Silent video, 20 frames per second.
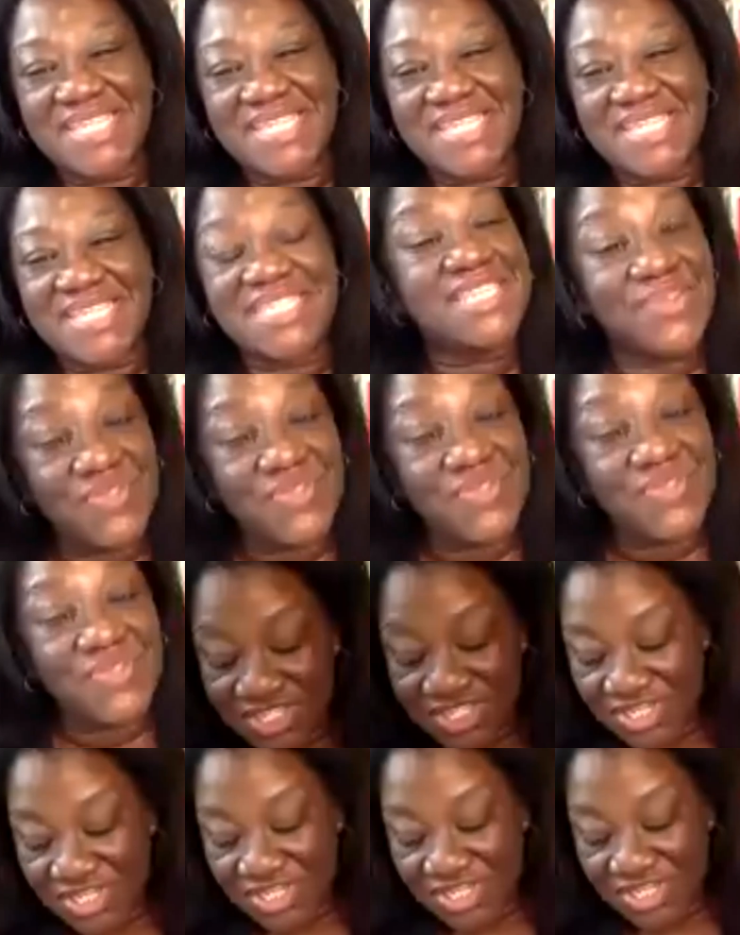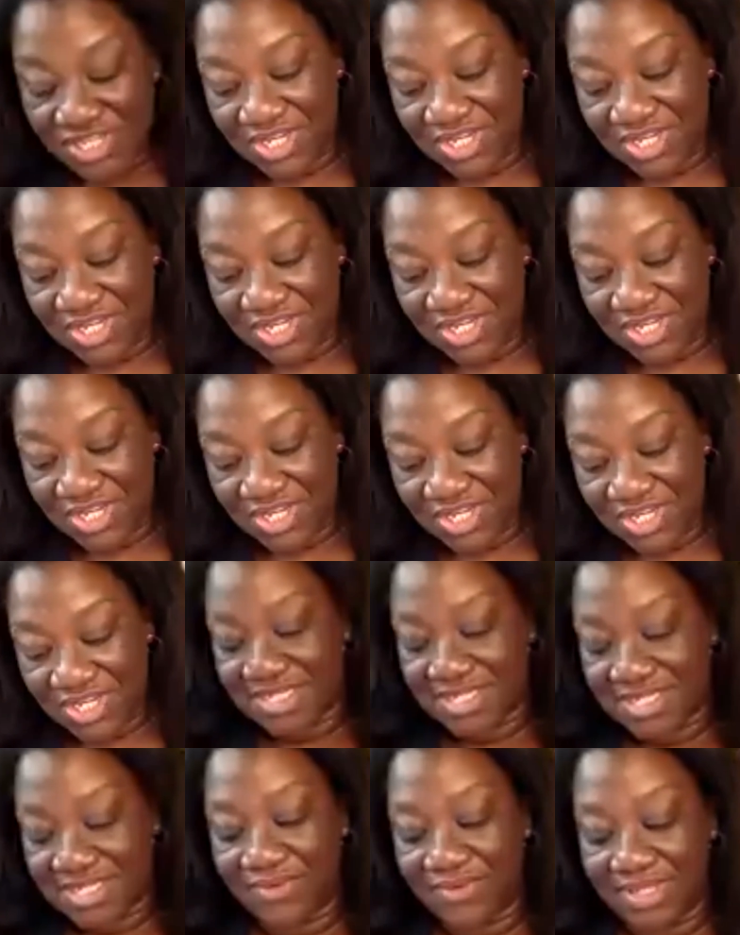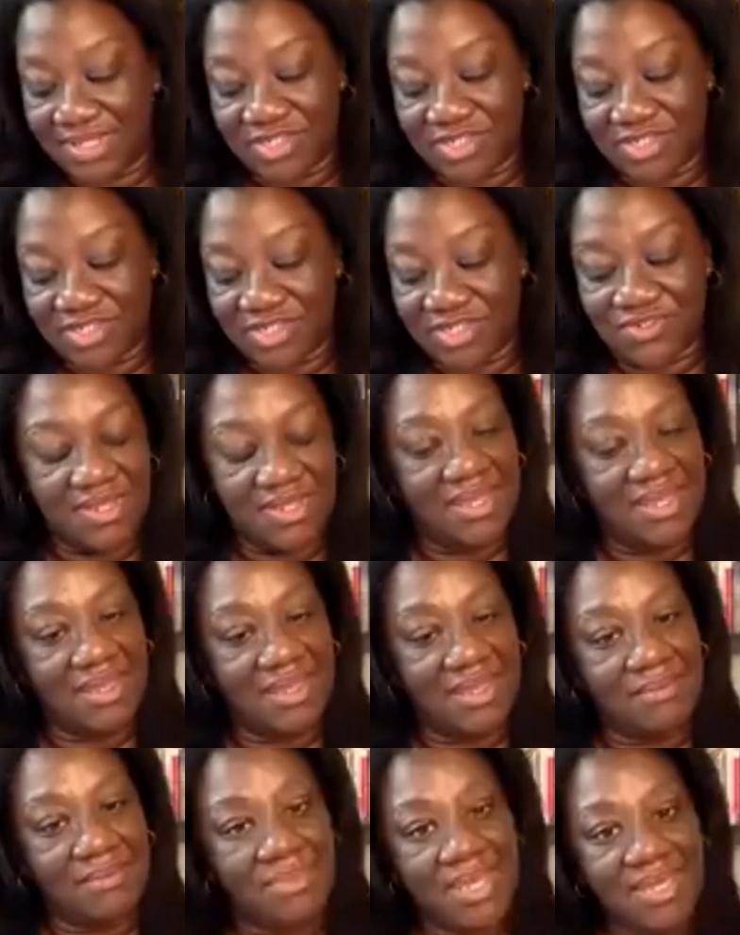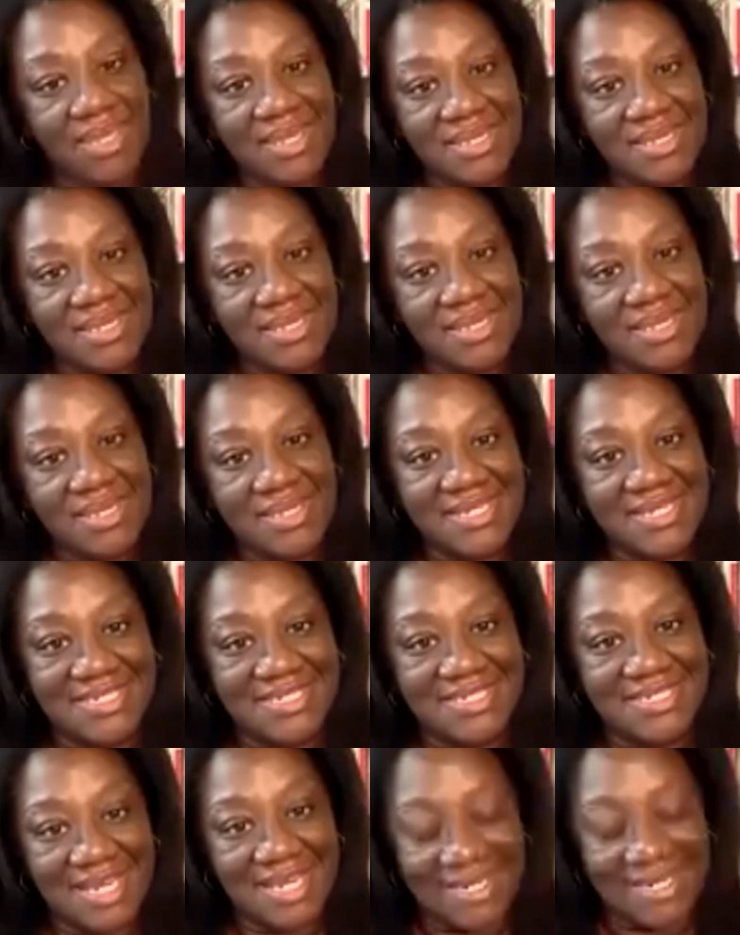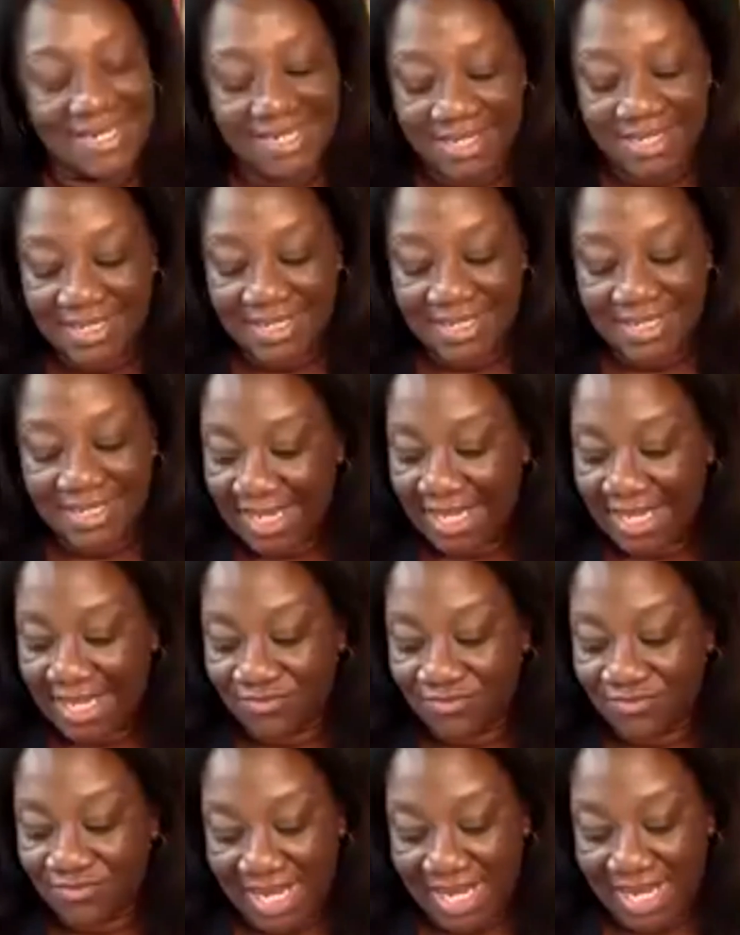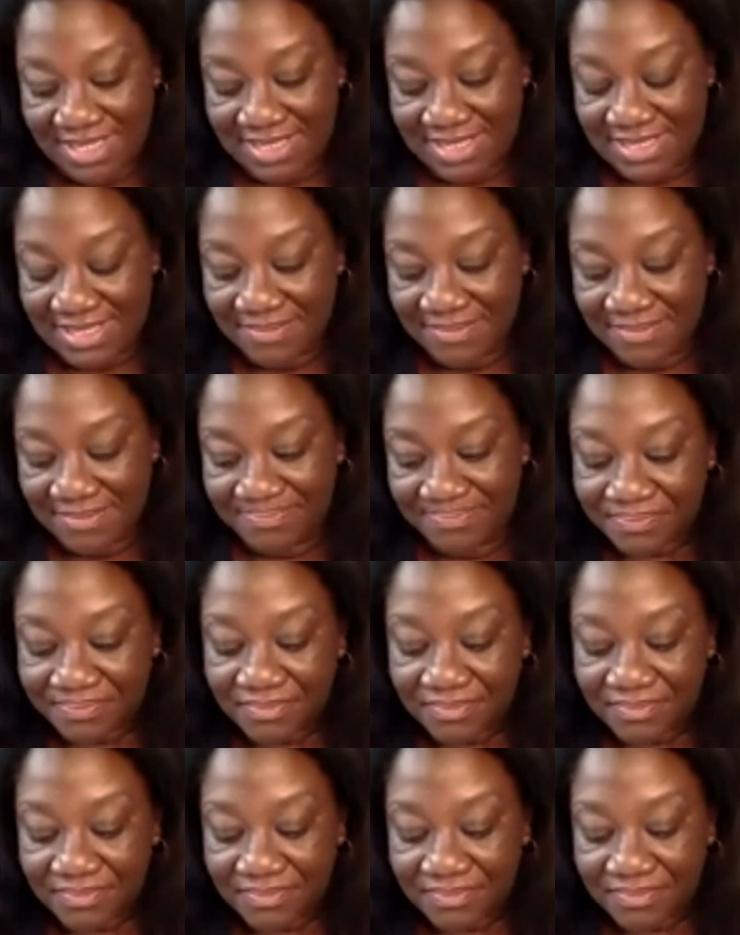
Let's see, so this year's Discovery Lecture theme is data and race.